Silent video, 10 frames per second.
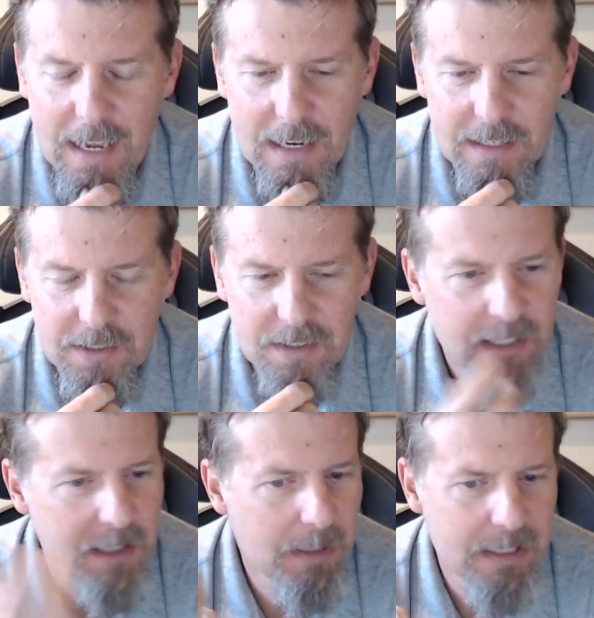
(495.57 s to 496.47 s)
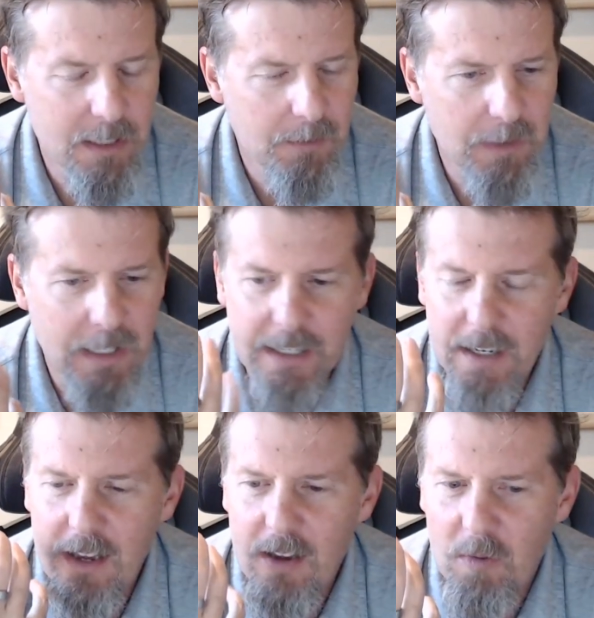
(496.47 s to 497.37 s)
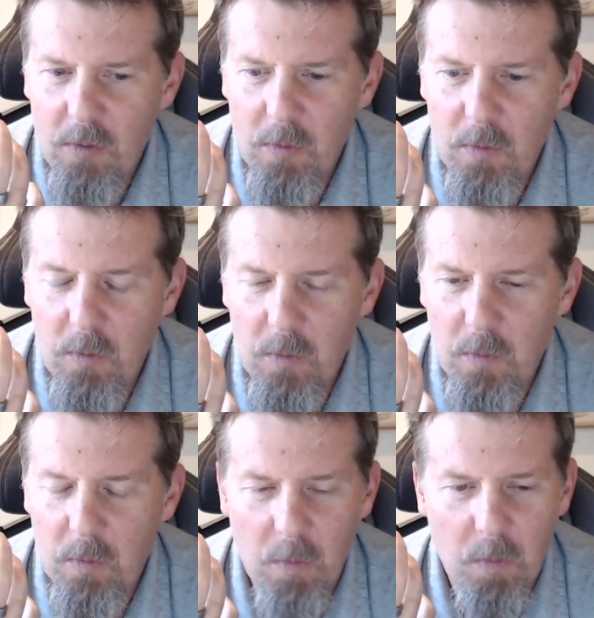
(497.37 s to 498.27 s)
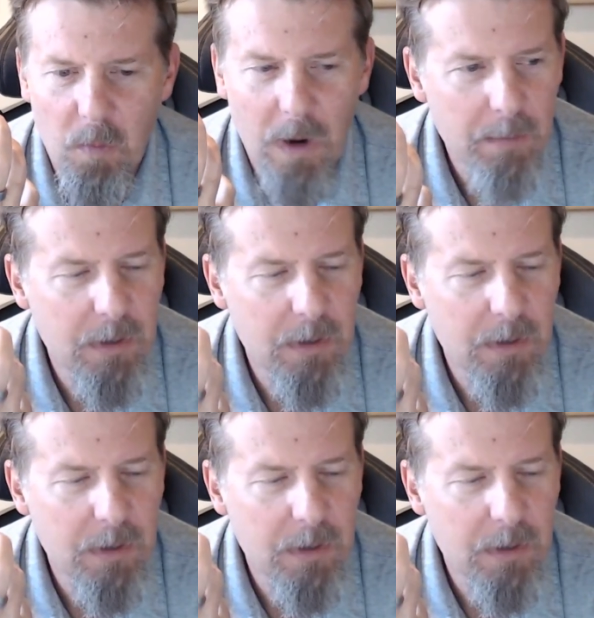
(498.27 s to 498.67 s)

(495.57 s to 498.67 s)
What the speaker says: and I just thought to myself, like, why